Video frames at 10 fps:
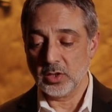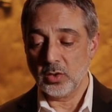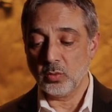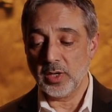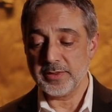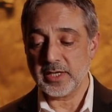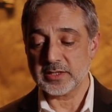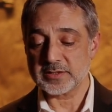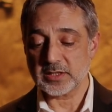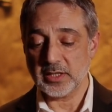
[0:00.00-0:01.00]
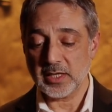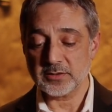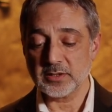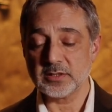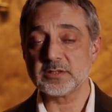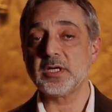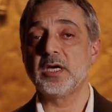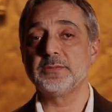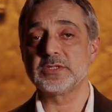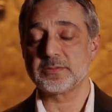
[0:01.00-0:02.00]
one that is connected in
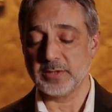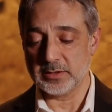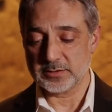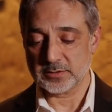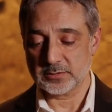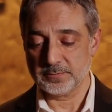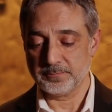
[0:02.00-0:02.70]
time and space.